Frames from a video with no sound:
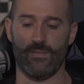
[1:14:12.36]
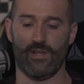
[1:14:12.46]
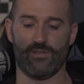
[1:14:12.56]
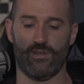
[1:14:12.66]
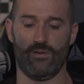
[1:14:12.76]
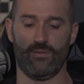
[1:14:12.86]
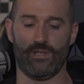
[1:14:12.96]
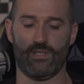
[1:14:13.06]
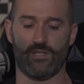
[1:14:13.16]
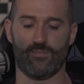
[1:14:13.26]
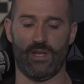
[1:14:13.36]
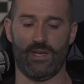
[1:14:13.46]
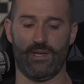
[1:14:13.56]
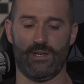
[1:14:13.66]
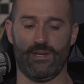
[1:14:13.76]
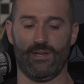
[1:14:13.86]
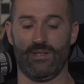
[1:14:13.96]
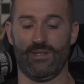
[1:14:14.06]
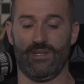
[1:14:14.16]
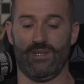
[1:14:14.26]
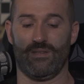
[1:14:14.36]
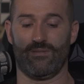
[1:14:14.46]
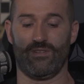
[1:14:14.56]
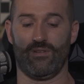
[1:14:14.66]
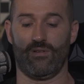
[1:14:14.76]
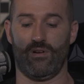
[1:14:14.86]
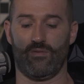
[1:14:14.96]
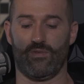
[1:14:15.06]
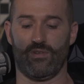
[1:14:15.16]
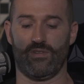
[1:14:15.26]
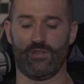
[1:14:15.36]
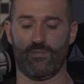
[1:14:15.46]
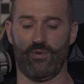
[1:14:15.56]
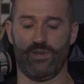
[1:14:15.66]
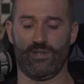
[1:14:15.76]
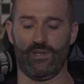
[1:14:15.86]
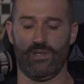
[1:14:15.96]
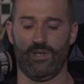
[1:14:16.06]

So he's displaying, onward on this point,